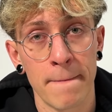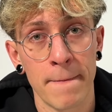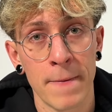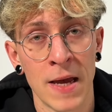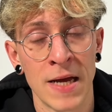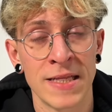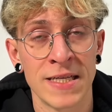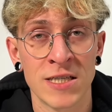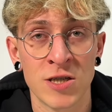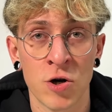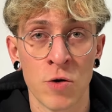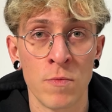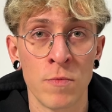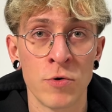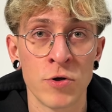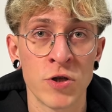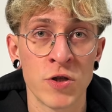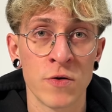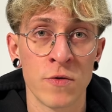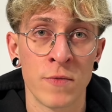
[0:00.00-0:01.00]
and this
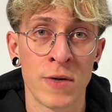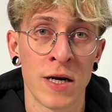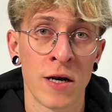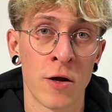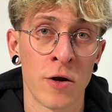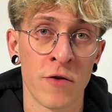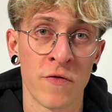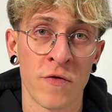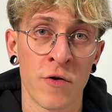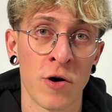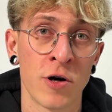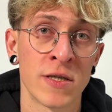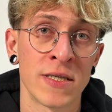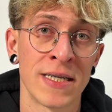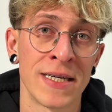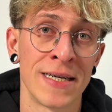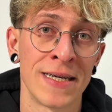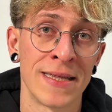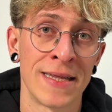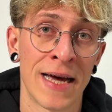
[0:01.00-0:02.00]
combos with a lot of cards
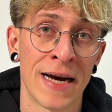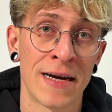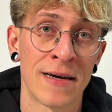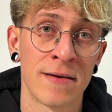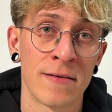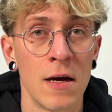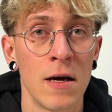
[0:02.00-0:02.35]
in the deck.